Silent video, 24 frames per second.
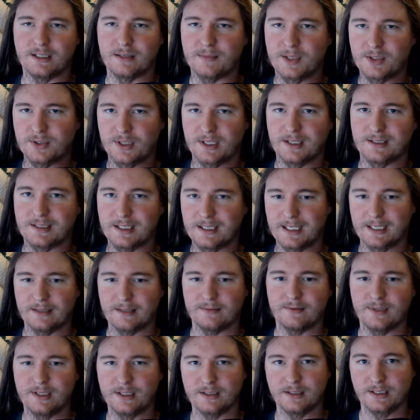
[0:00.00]
I'm not trying to say like
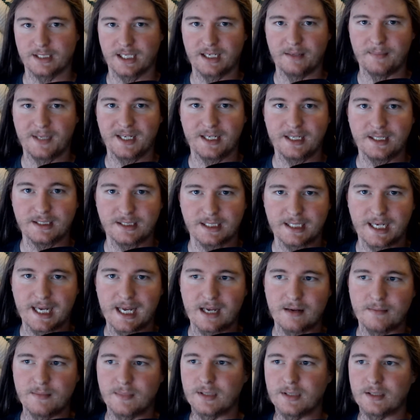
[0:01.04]
it's going to be an easy
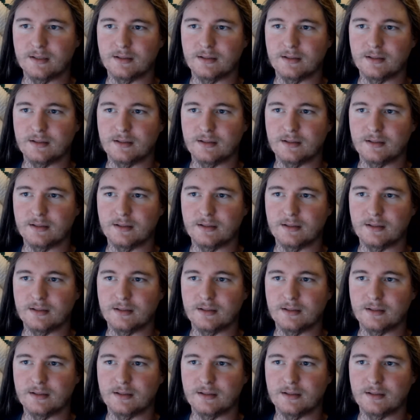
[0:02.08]
game.